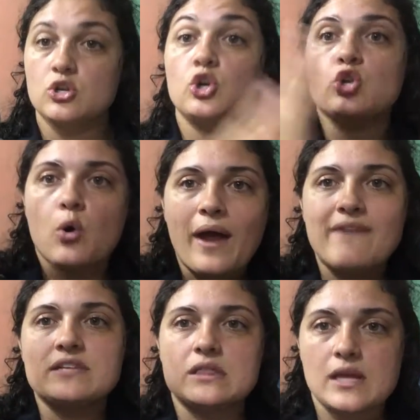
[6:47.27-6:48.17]
so you don't
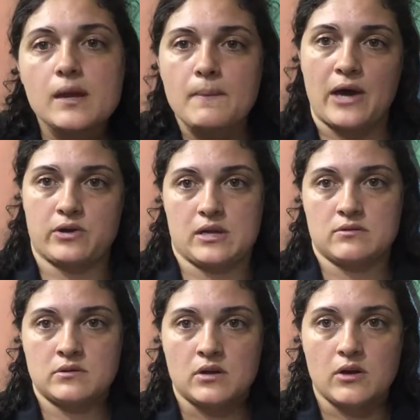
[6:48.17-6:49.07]
have to think about it,
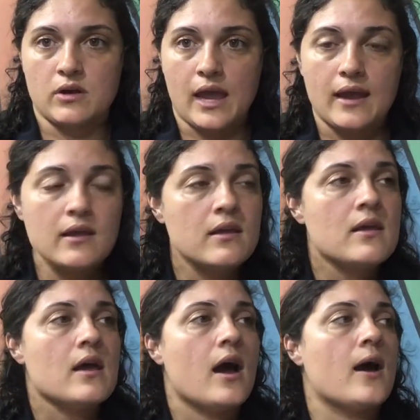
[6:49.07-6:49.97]
okay?
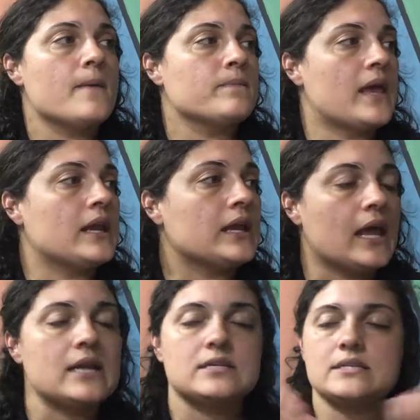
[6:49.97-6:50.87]
And
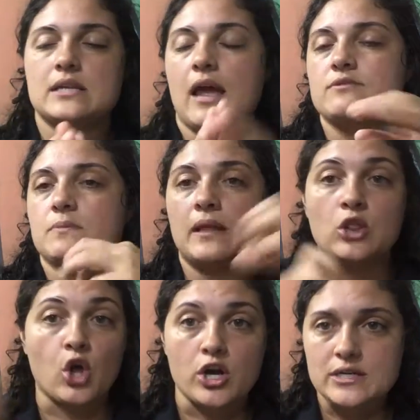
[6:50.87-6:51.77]
again, it doesn't have to be
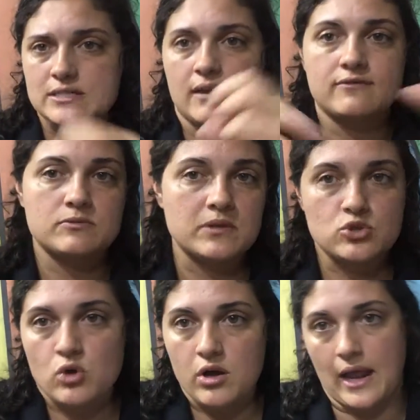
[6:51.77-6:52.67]
long, doesn't have to be
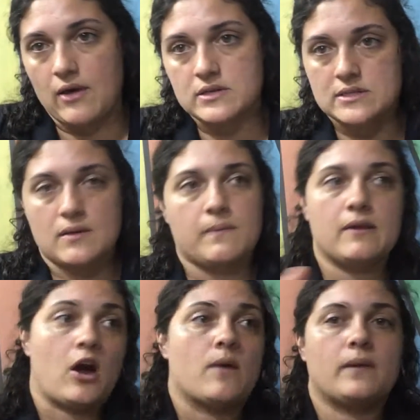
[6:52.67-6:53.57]
drawn out, doesn't have to be
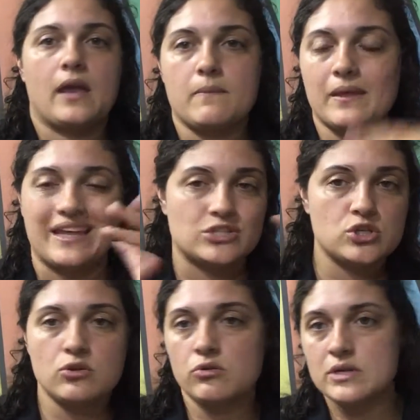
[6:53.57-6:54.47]
complicated. It can be like
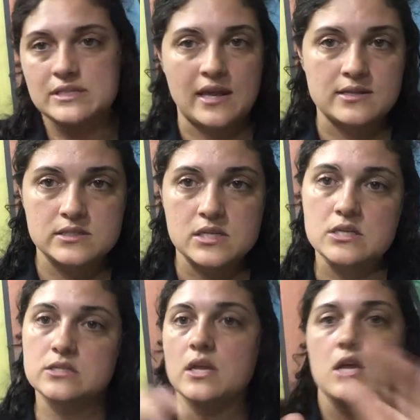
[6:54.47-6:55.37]
2-3
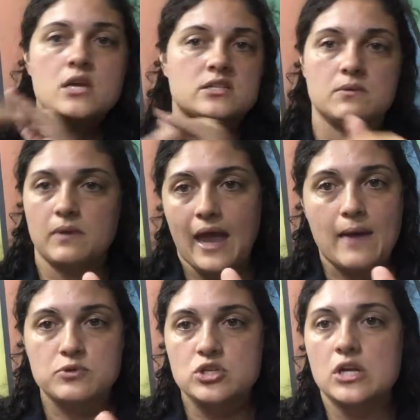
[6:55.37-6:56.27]
sentences, some
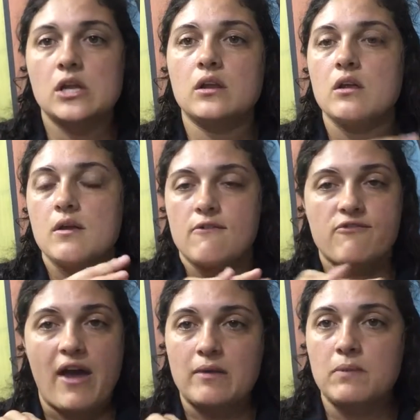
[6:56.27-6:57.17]
caption,
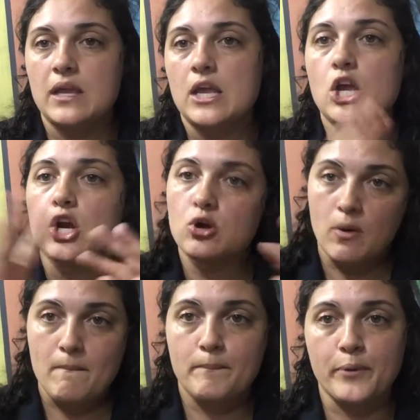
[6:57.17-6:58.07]
find me
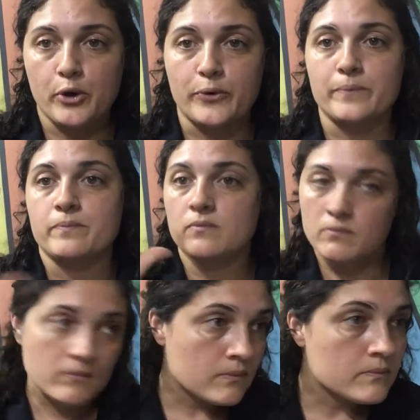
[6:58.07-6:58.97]
here, boom.
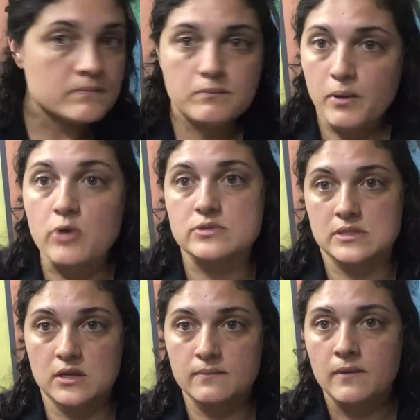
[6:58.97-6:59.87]

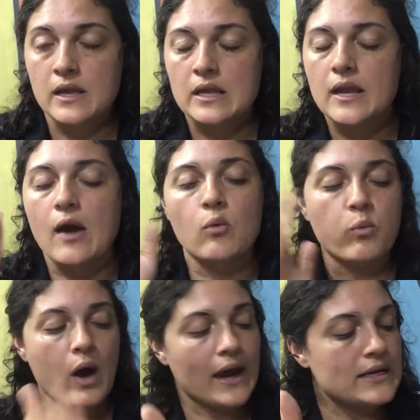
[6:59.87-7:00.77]
Posted. Now,
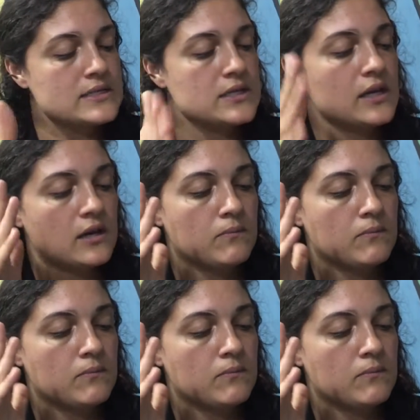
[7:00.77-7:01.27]
why is it